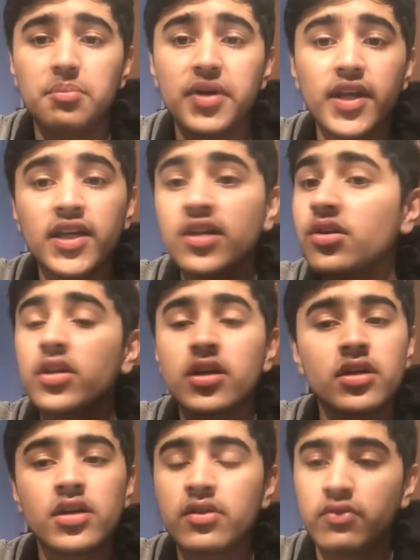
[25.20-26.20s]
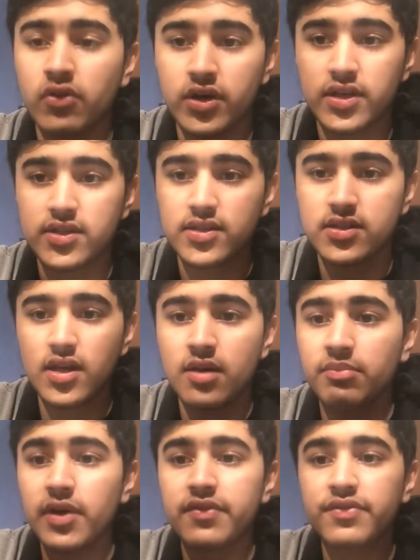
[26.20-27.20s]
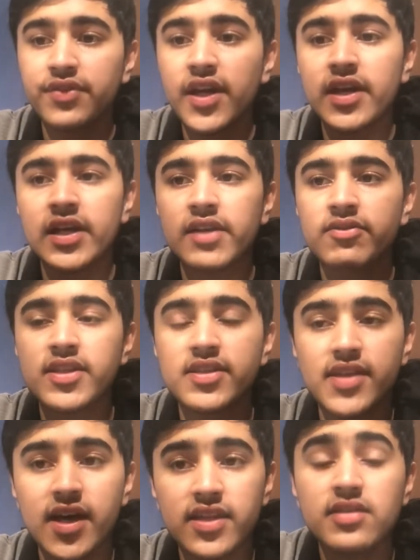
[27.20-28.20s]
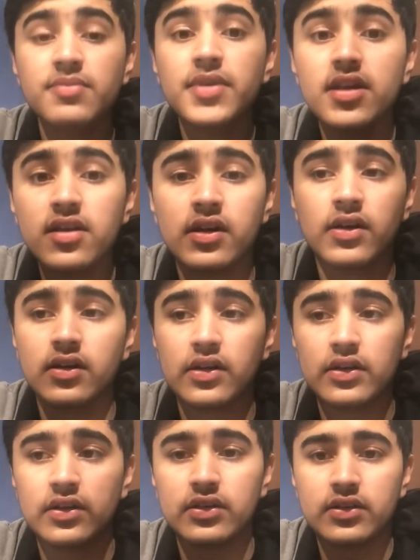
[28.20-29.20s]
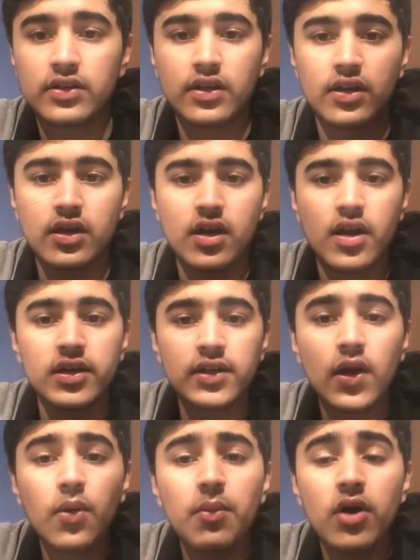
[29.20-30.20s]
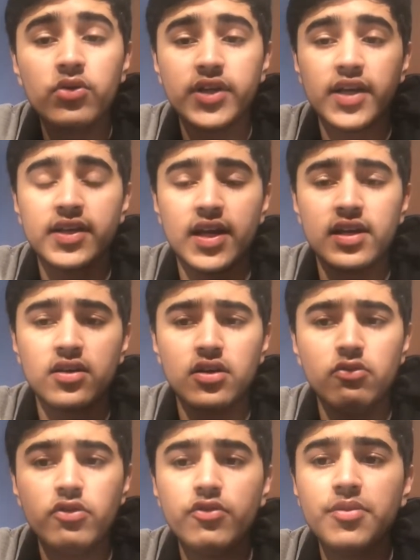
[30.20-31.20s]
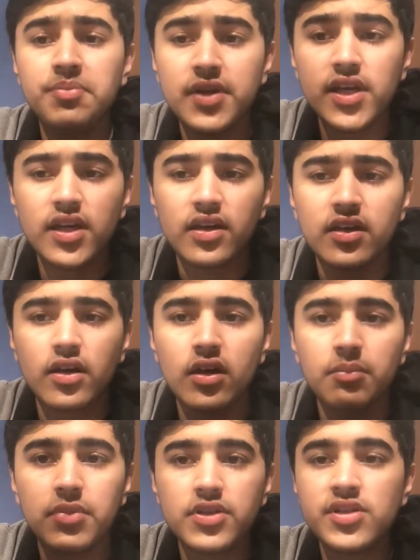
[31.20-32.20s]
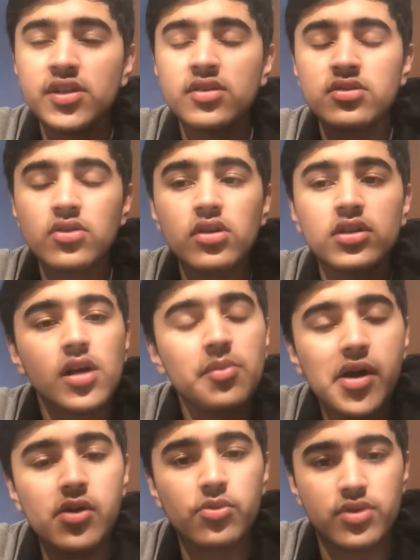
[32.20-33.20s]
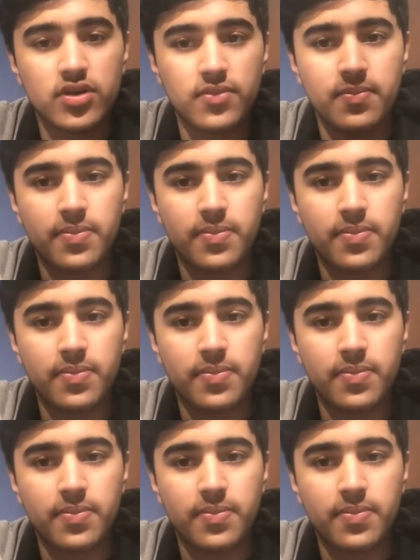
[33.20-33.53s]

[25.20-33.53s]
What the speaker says: But I cannot hear her voice. My friend lives inside the mirror. Come out, I tell her, we will play. But she does not come out.